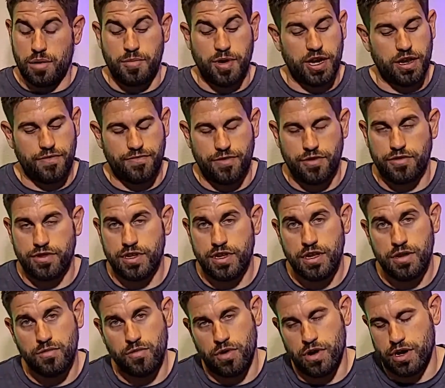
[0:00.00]
But if you
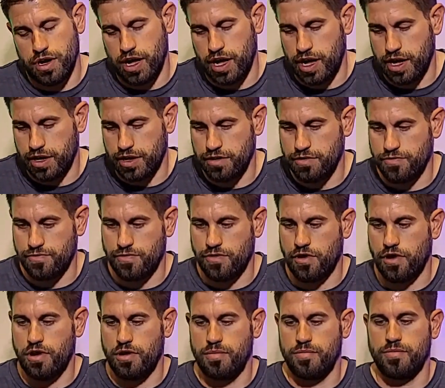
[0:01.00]
did want to hang it
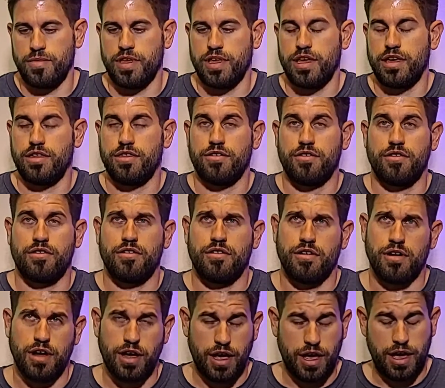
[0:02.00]
from
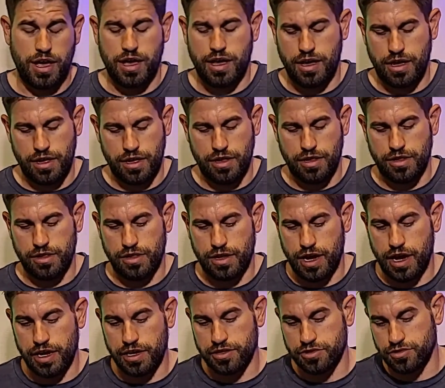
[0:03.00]
either a
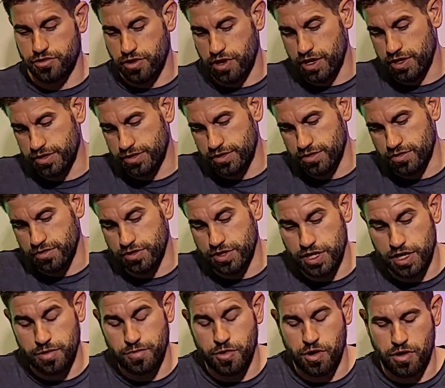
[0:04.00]
lighting truss,
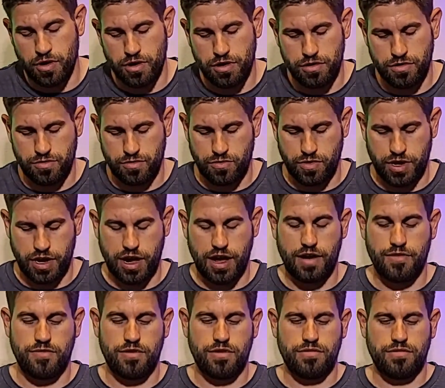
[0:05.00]
T-bar, what
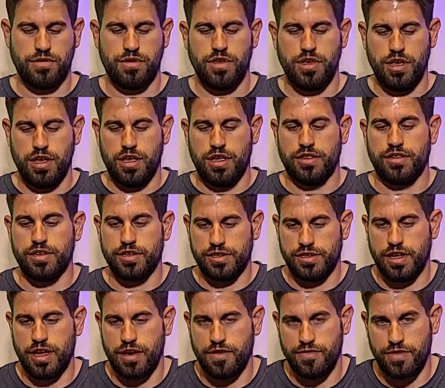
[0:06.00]
have you, it does
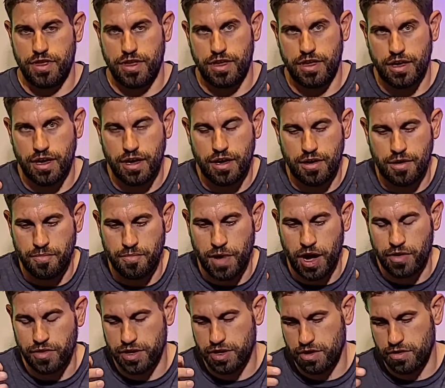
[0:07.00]
have the
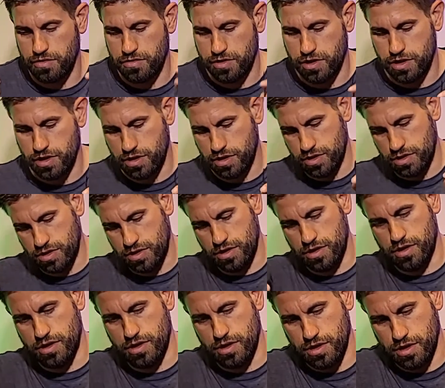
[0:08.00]
mounting yoke.
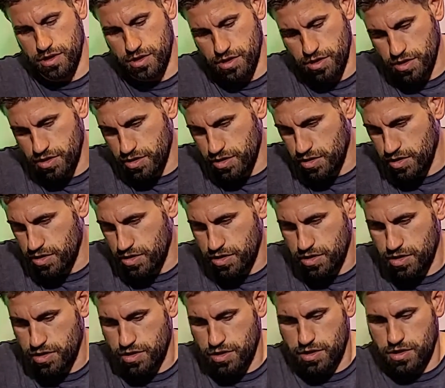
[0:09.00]

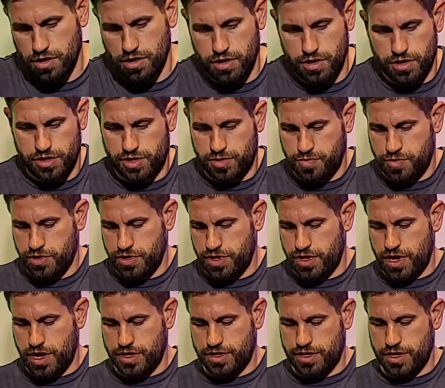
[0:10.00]
Let's put
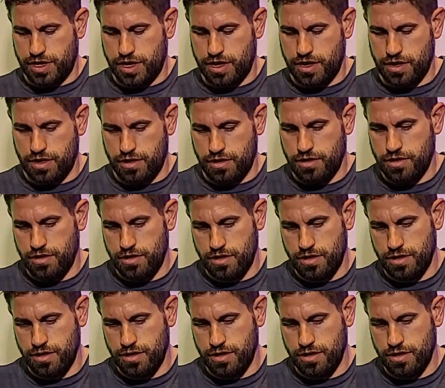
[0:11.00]
that together.